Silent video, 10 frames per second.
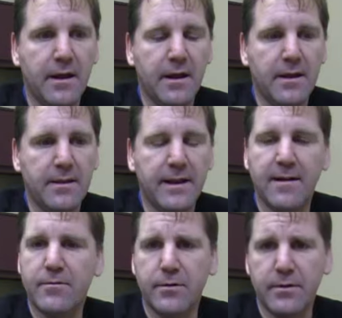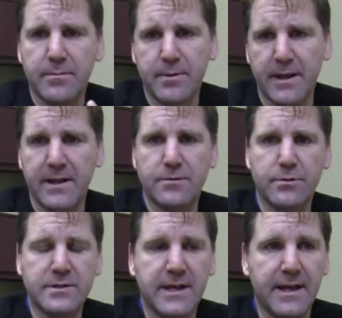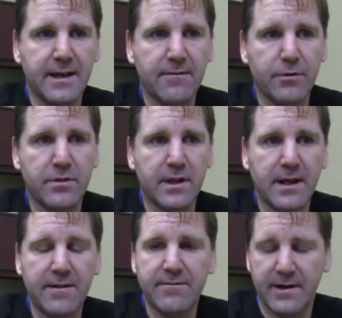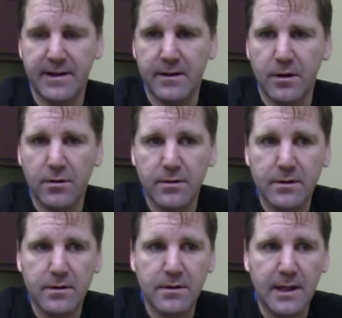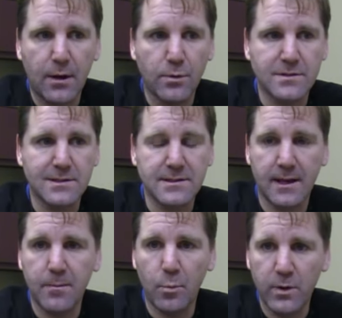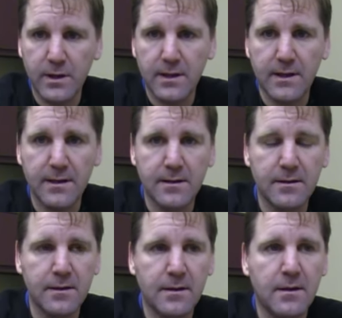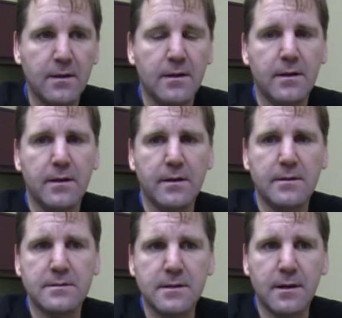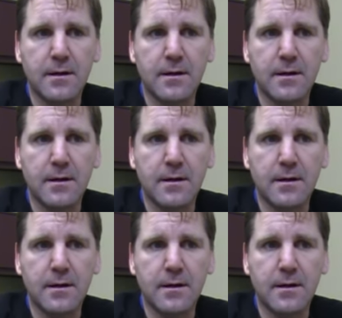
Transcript: And then after the plans were set and everything, I find out that was the same weekend as